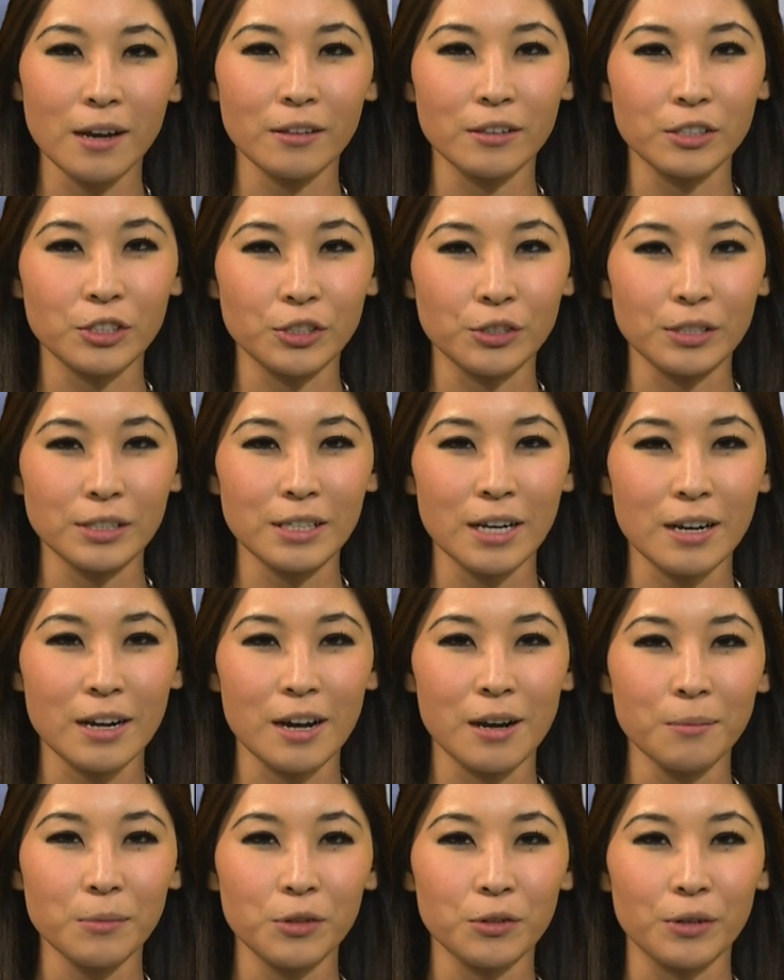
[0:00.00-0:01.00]
on
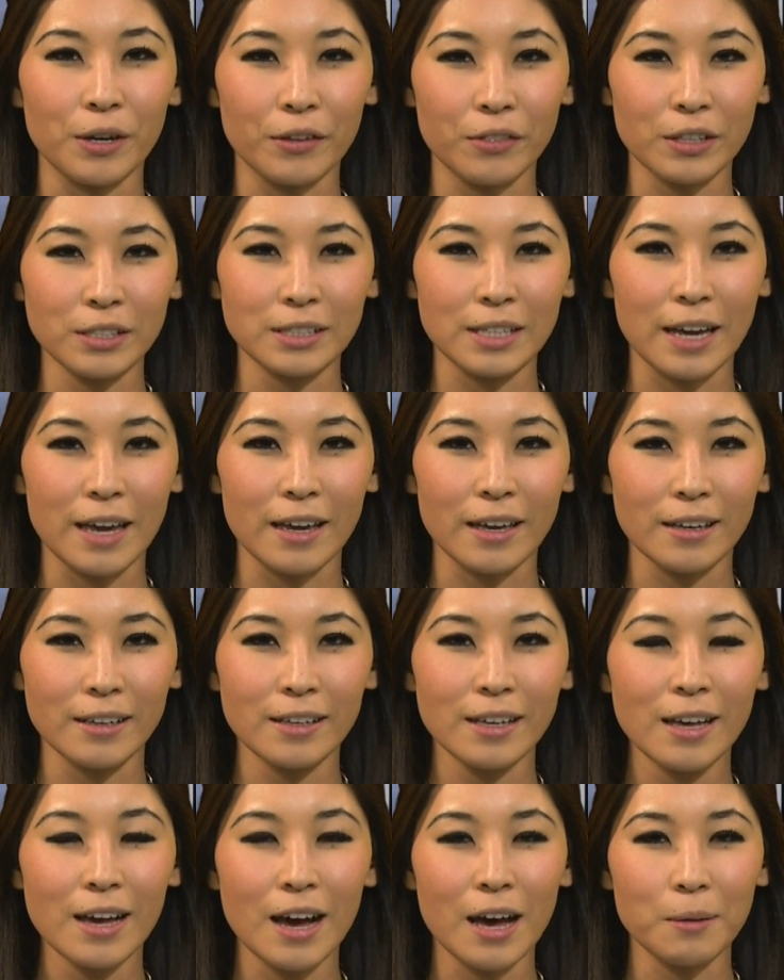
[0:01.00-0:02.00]
thestreet.com throughout the day.
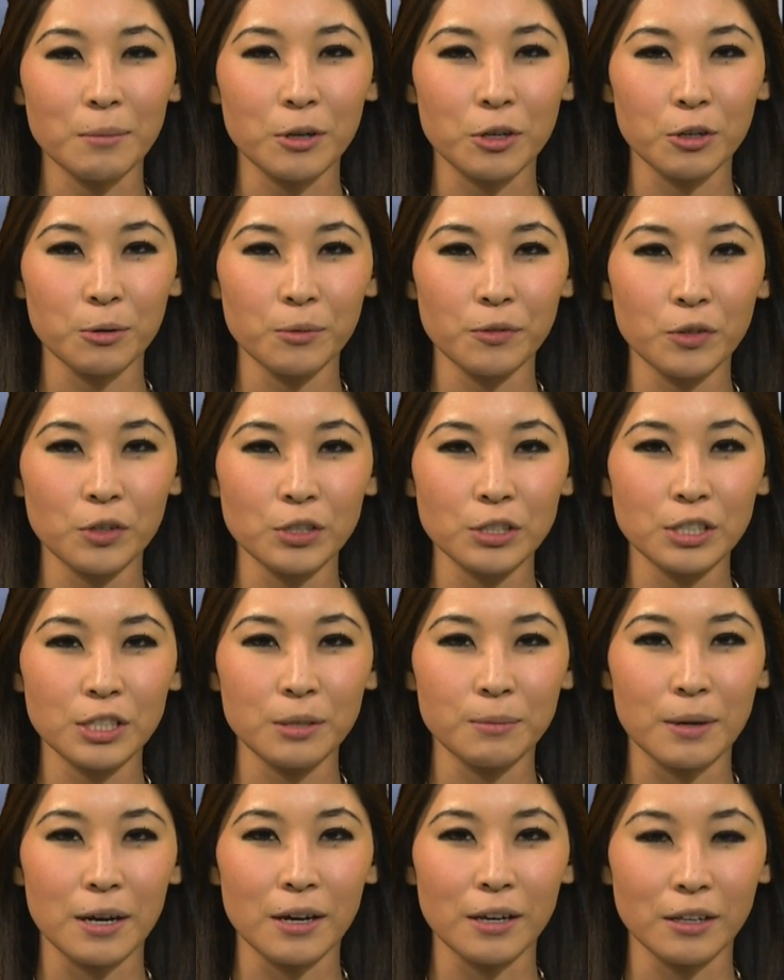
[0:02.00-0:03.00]
I'm Kurumi
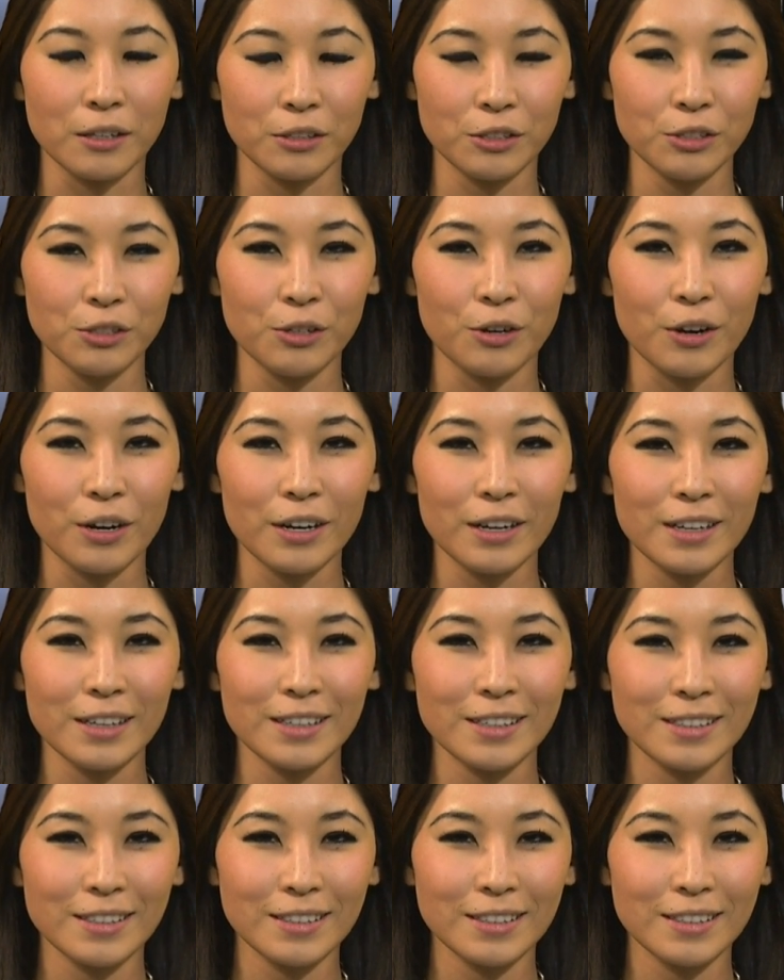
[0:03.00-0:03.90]
Fukushima in New York.